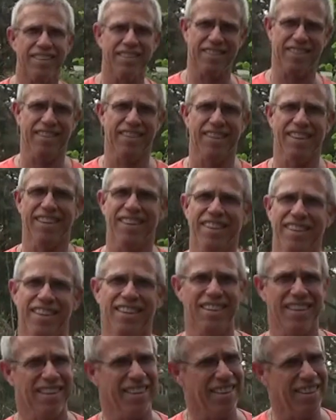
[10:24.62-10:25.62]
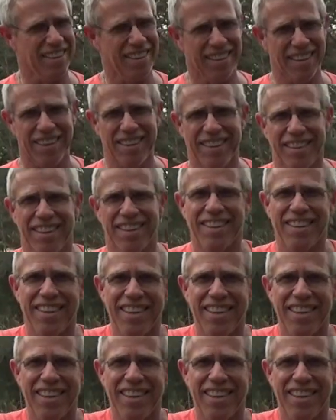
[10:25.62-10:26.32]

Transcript: Nothing is said.